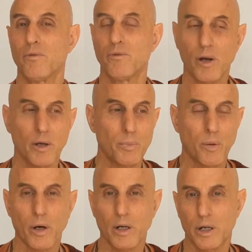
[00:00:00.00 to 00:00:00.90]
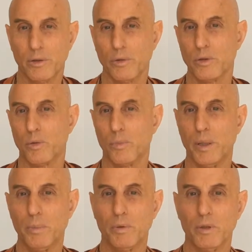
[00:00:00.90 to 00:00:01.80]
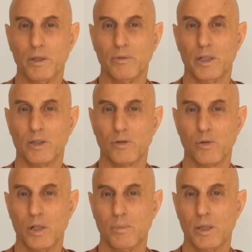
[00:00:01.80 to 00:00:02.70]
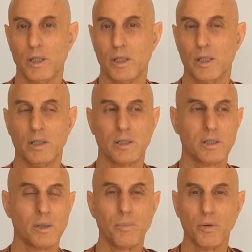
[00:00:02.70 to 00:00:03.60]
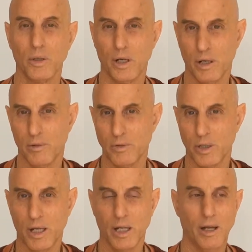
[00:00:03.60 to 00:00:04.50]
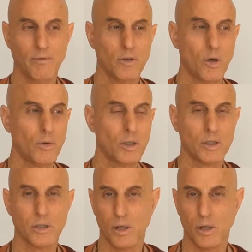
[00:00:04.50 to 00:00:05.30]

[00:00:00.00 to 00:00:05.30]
very poor countries where people live extremely simple lives. And I've noticed